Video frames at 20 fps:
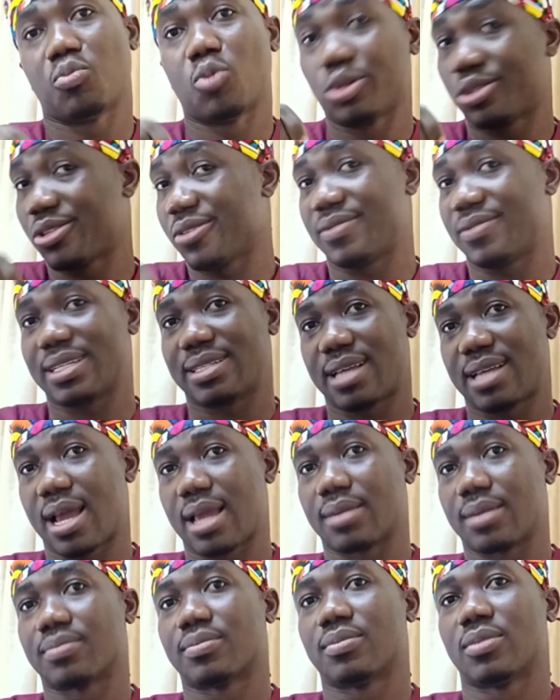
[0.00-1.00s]
Most of the
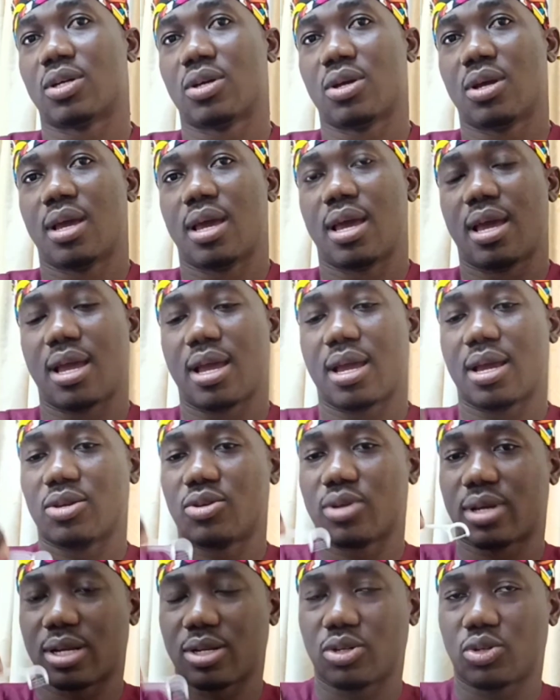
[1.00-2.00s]
time
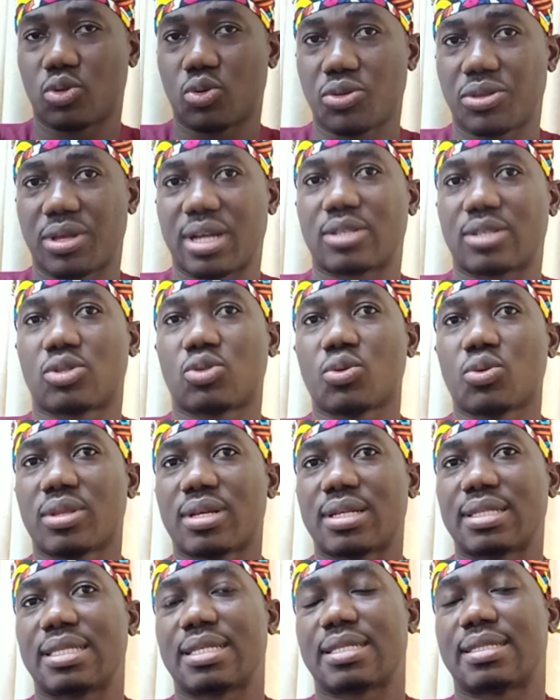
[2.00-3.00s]
you can do that, so
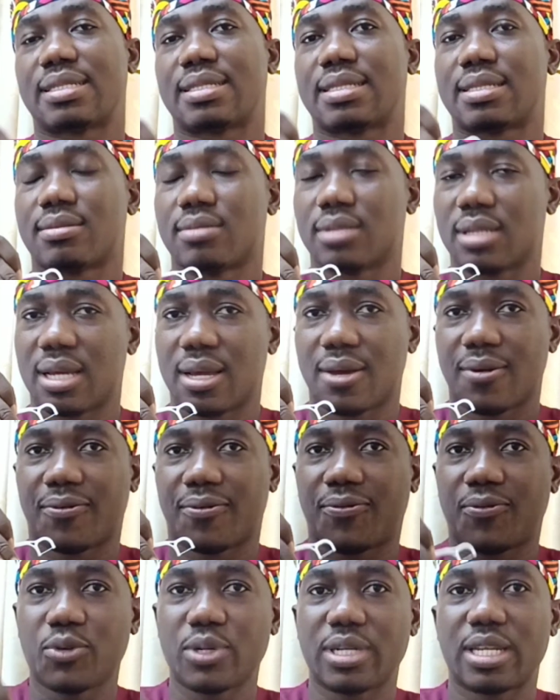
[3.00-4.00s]
that the
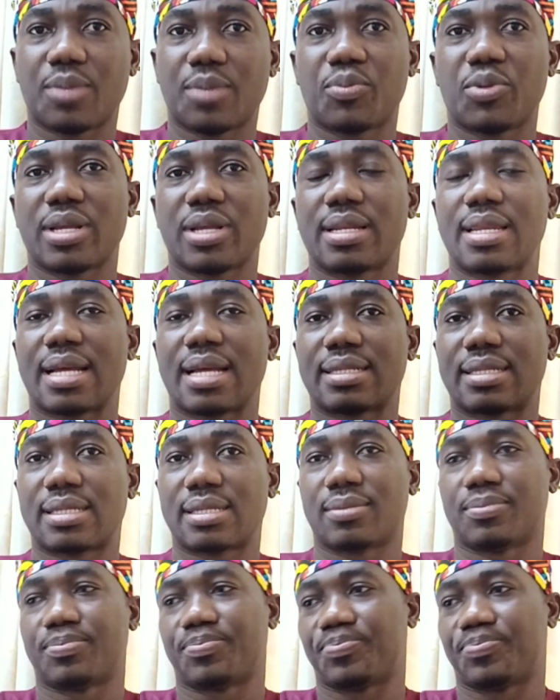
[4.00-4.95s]
food debris that